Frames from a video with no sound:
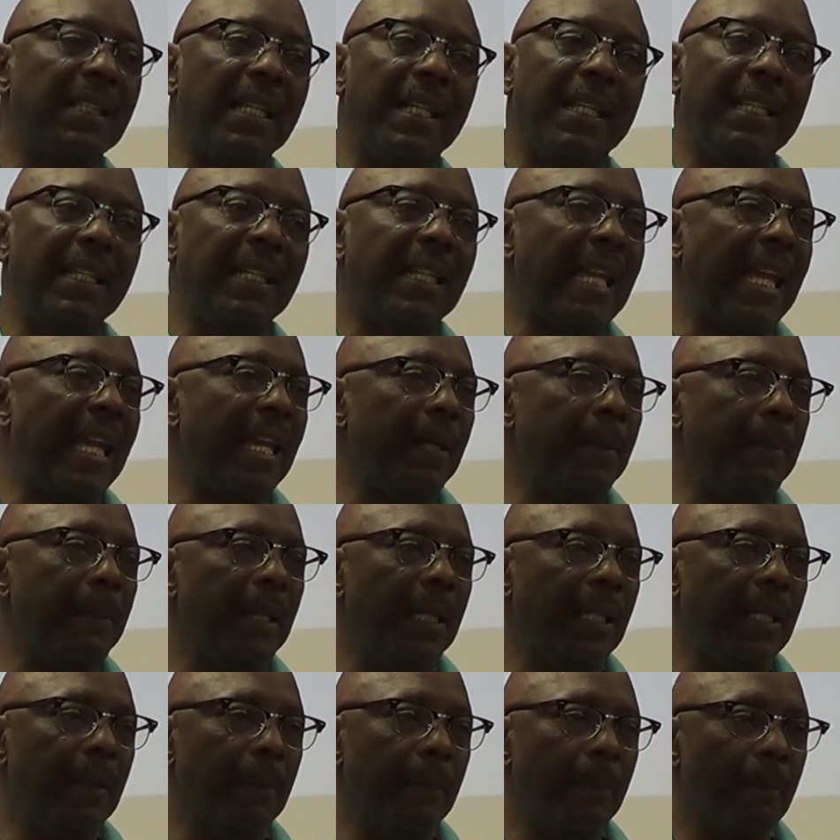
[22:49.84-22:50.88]
that he gave me?
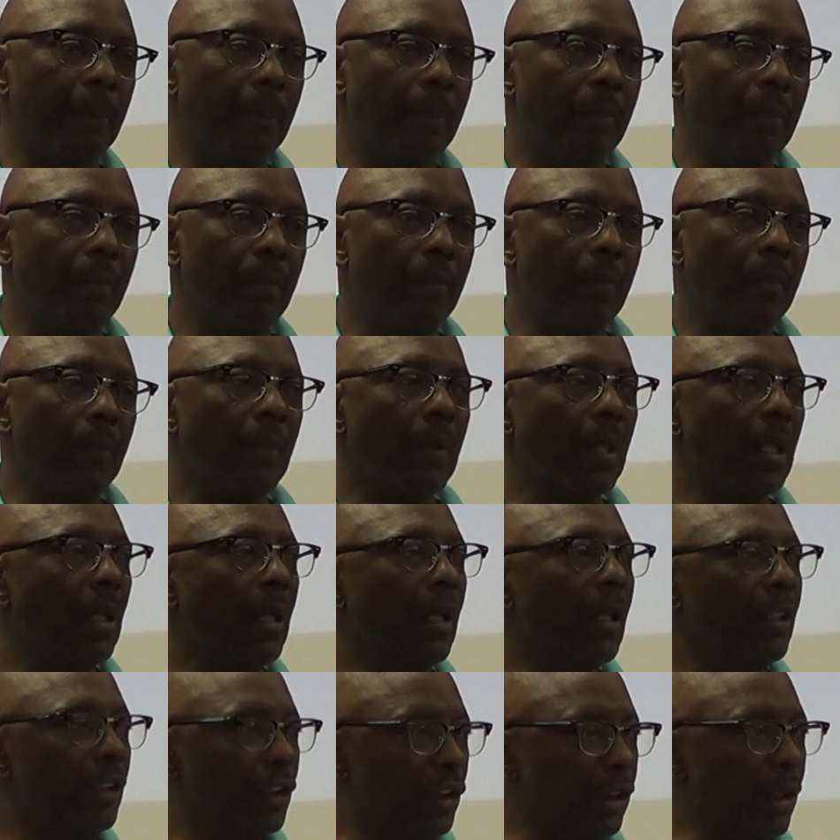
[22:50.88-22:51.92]

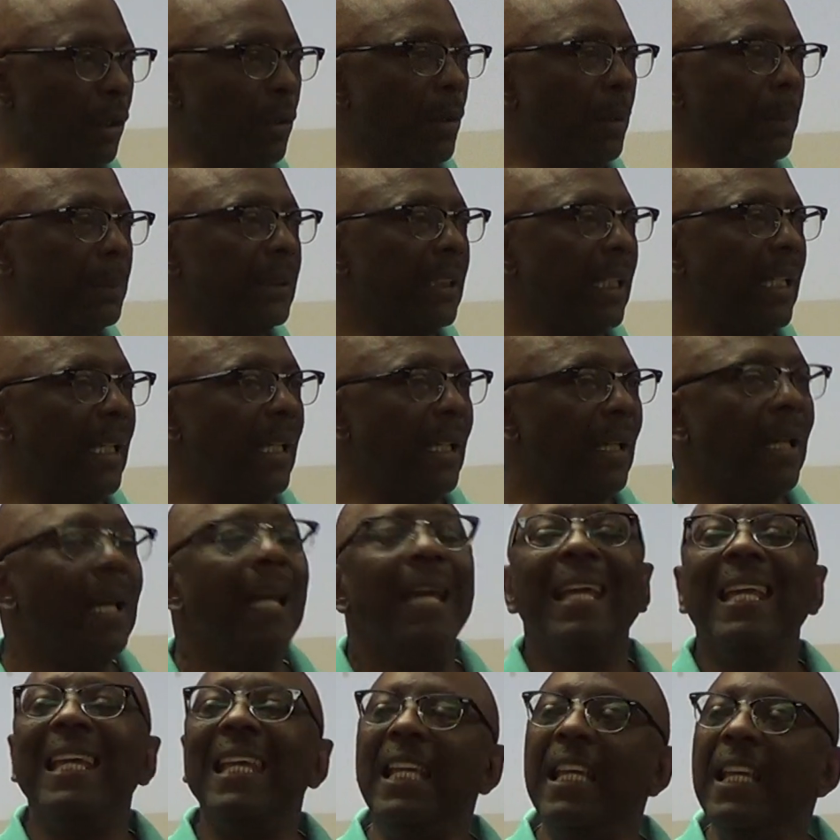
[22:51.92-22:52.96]
You see what I'm saying?
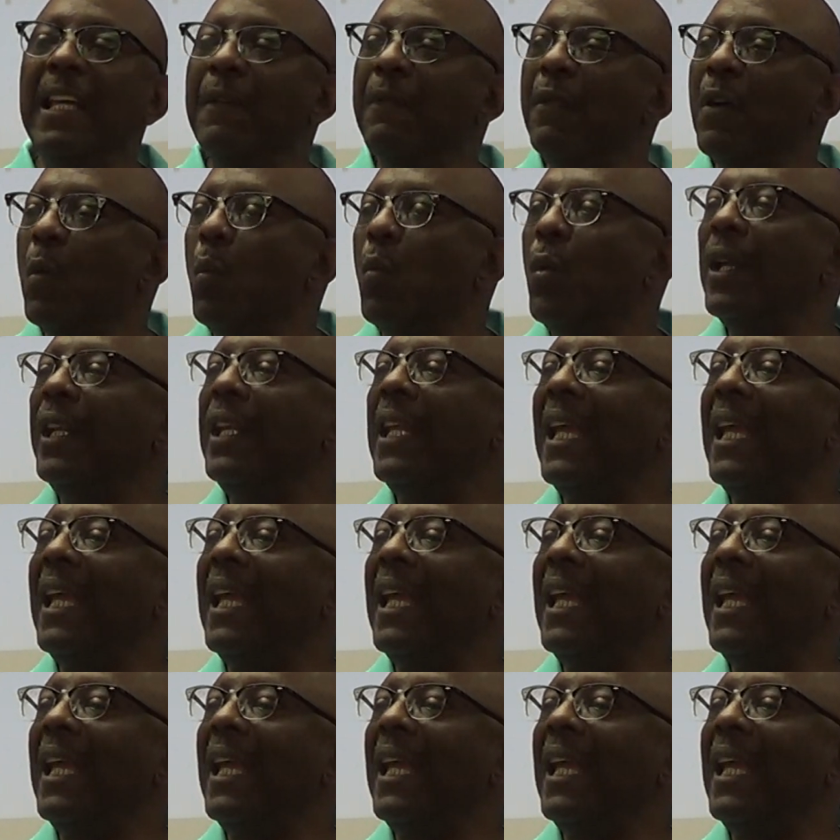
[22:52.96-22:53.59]
Even when